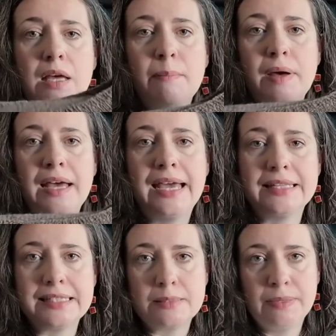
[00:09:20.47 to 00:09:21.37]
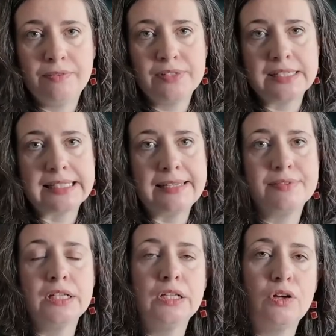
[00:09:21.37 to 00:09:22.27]
But I had to split for sleeves
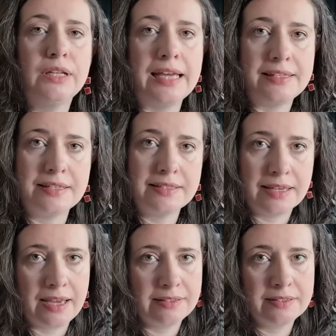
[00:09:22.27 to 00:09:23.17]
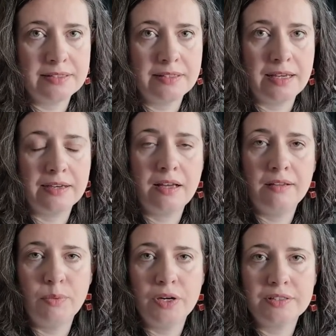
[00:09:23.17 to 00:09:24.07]
a lot later to get that colour
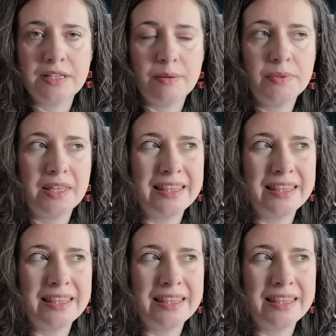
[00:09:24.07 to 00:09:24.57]
work depth.